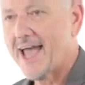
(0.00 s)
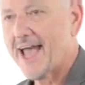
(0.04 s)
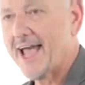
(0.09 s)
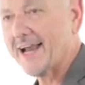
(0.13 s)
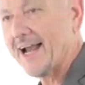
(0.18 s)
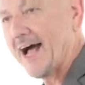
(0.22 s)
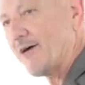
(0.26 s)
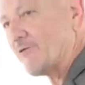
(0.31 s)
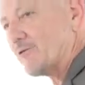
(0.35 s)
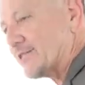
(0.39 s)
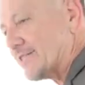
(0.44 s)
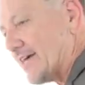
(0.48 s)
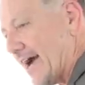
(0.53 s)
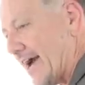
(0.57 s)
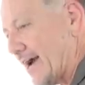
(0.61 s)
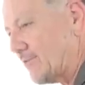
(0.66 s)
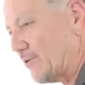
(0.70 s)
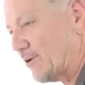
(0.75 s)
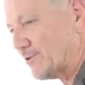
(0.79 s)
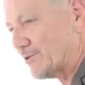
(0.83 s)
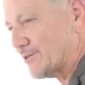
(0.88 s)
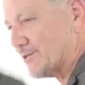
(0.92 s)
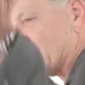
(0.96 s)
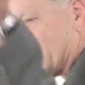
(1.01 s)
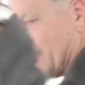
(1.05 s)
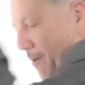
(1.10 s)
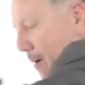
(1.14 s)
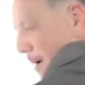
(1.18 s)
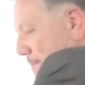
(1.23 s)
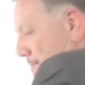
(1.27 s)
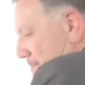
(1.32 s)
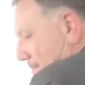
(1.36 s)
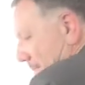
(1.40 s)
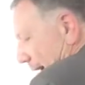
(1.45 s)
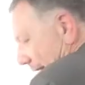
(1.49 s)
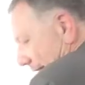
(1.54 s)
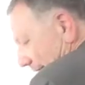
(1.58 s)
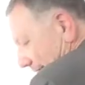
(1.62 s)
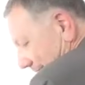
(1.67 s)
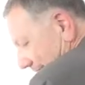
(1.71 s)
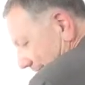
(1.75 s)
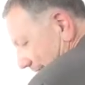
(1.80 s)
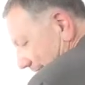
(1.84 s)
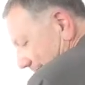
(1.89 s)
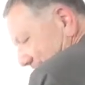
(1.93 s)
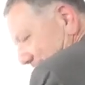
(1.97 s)
And I was able to
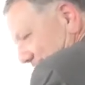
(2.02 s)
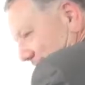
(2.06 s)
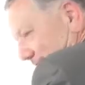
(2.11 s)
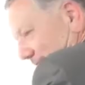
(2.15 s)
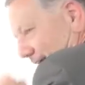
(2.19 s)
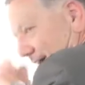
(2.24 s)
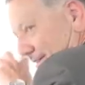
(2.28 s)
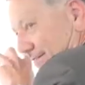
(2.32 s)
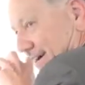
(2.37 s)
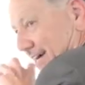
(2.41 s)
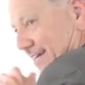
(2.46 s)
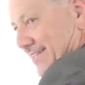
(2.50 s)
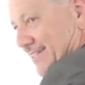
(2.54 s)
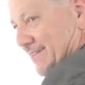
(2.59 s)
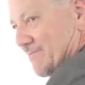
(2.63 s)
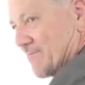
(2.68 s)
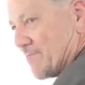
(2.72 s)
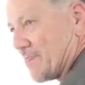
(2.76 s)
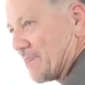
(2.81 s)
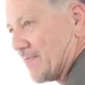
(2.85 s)
backhand glove it,